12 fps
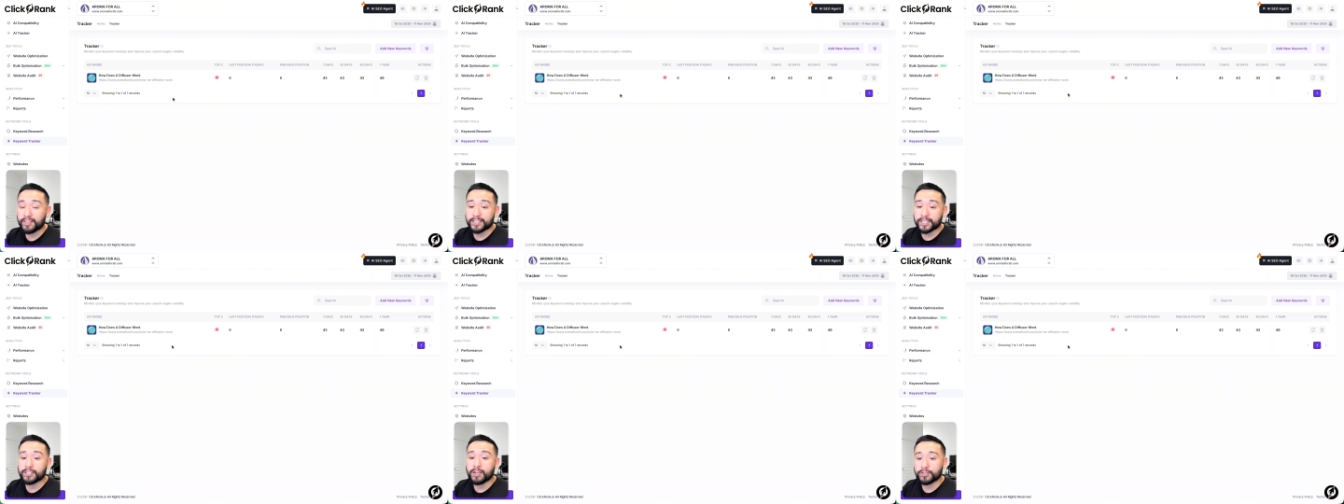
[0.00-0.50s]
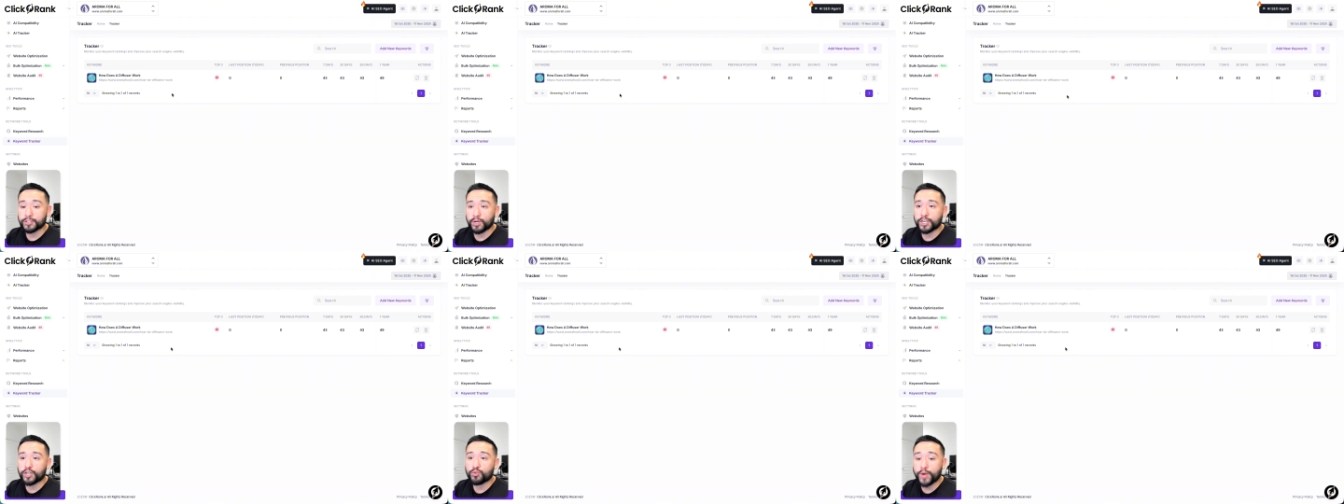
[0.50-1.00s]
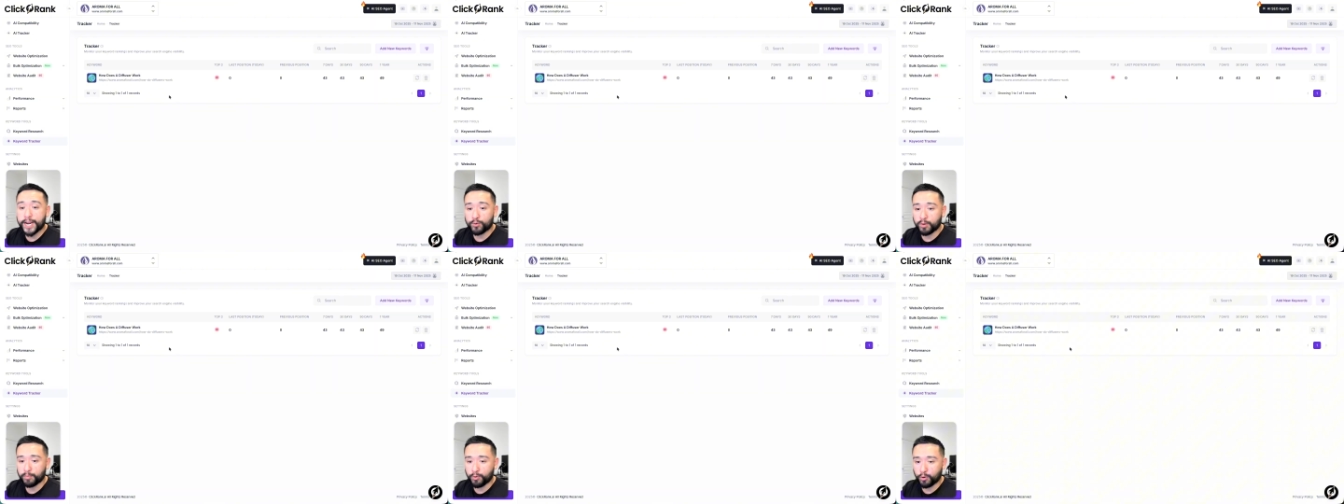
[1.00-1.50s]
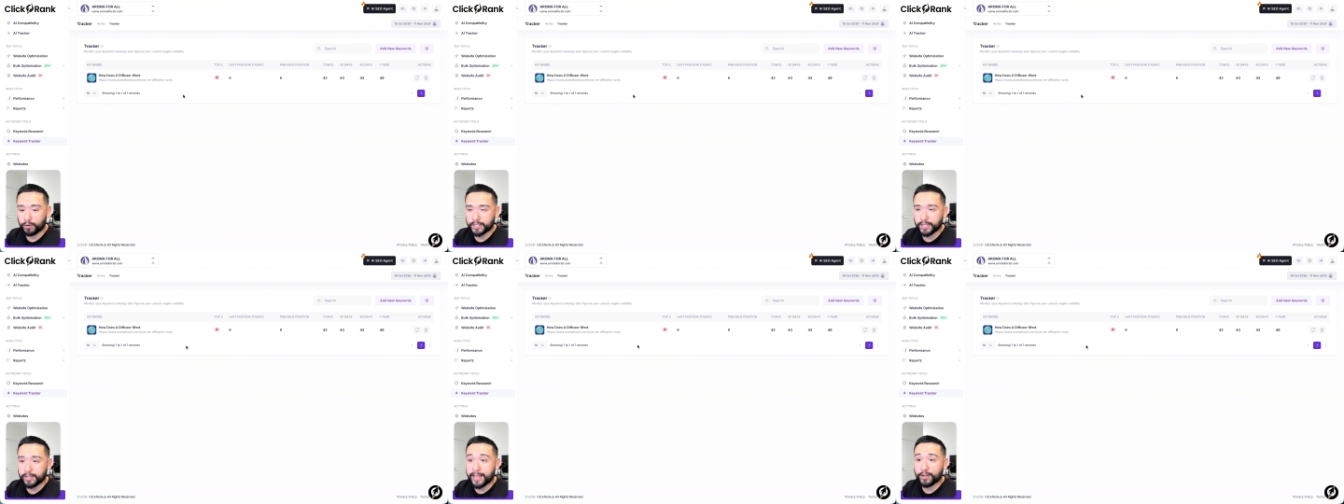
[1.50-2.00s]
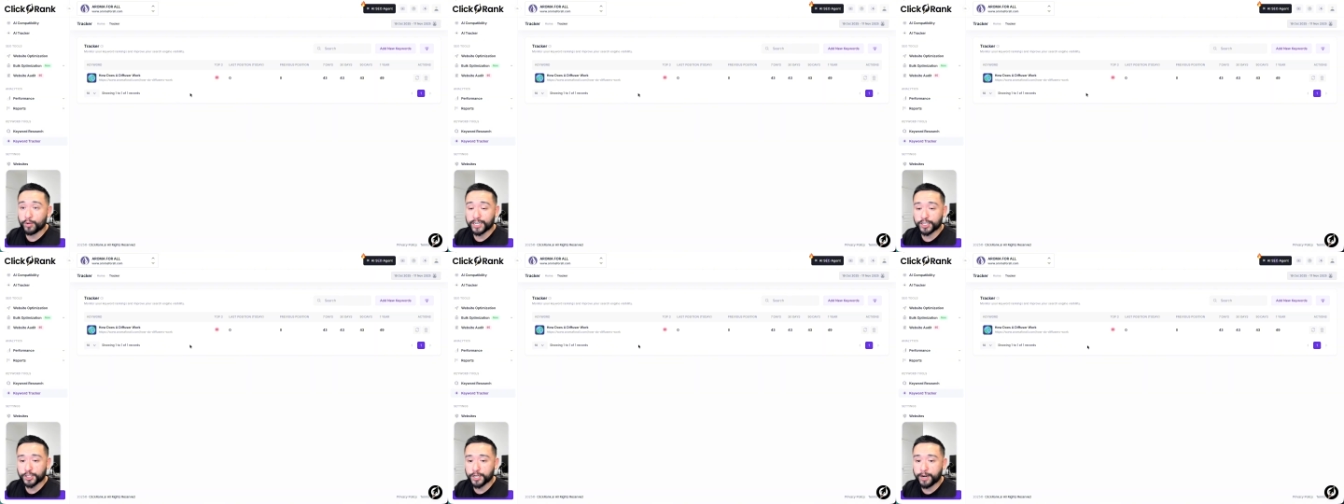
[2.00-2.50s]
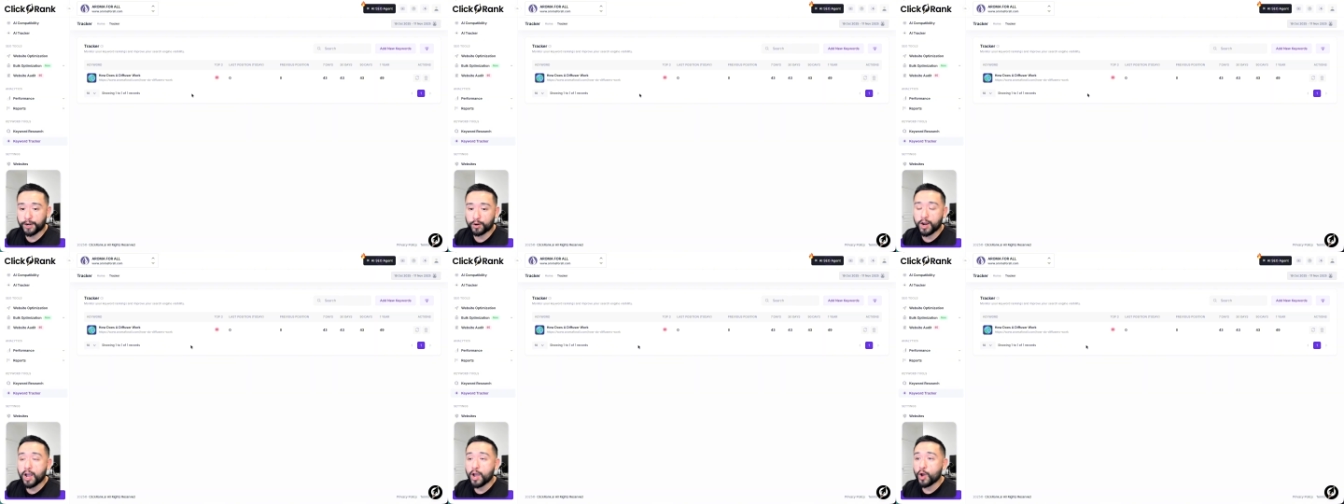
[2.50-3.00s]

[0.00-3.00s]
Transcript: And this is also a great report that you can share